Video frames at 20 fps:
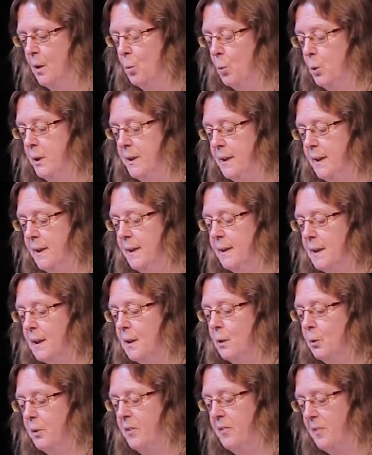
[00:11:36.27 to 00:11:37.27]
would
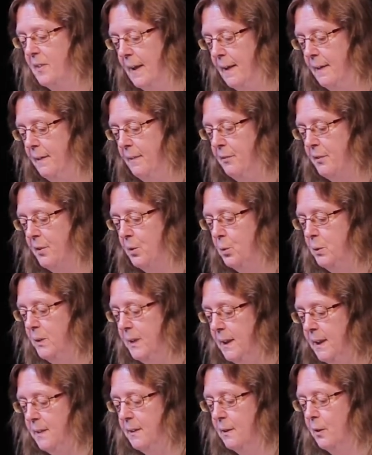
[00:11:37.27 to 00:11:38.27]
include slaves
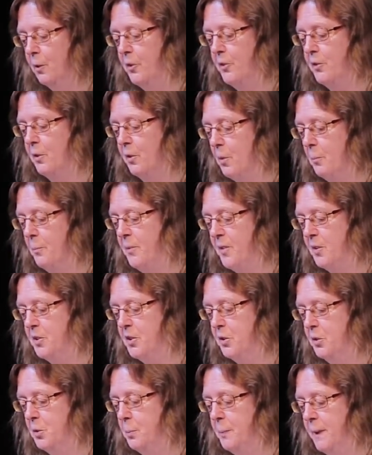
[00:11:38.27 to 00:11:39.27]
who need no
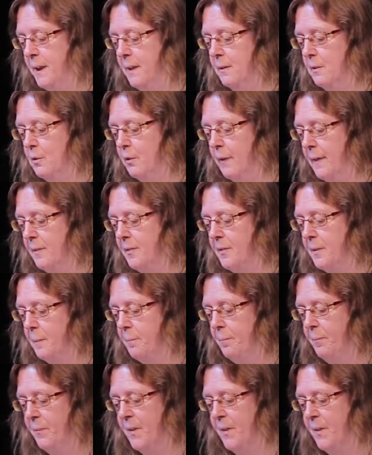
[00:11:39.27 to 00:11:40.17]
circumcision to be in Christ.